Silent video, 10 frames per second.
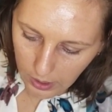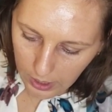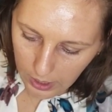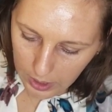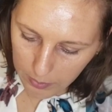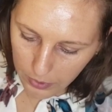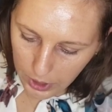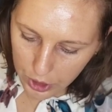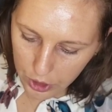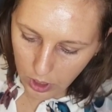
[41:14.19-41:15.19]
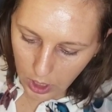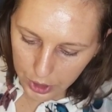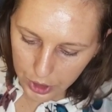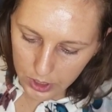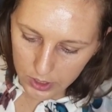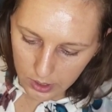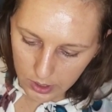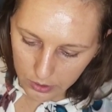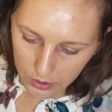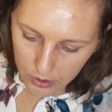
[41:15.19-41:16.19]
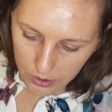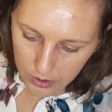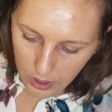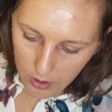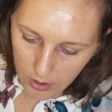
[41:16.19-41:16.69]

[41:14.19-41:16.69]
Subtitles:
high pressure oxygen cylinders